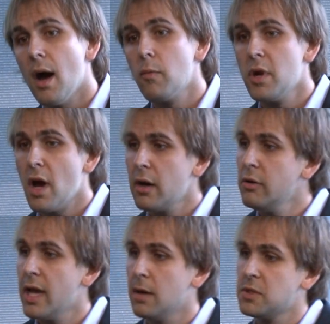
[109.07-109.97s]
would not
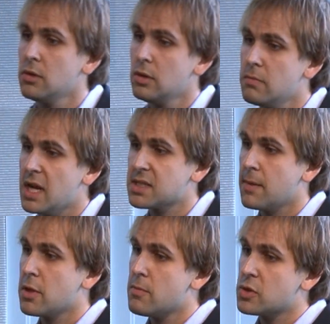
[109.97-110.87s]
only help to eliminate some
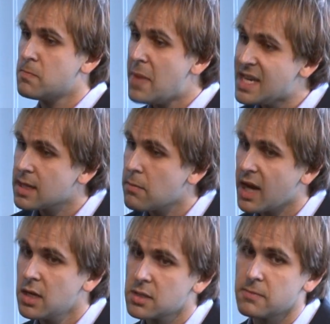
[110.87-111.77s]
of the most basic
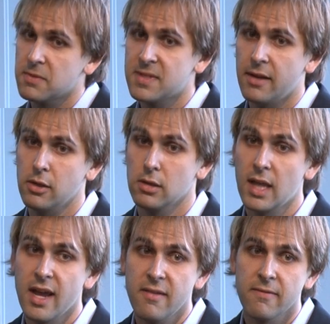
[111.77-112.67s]
mechanisms of cellular
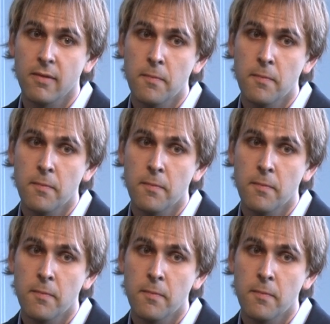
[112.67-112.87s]
life,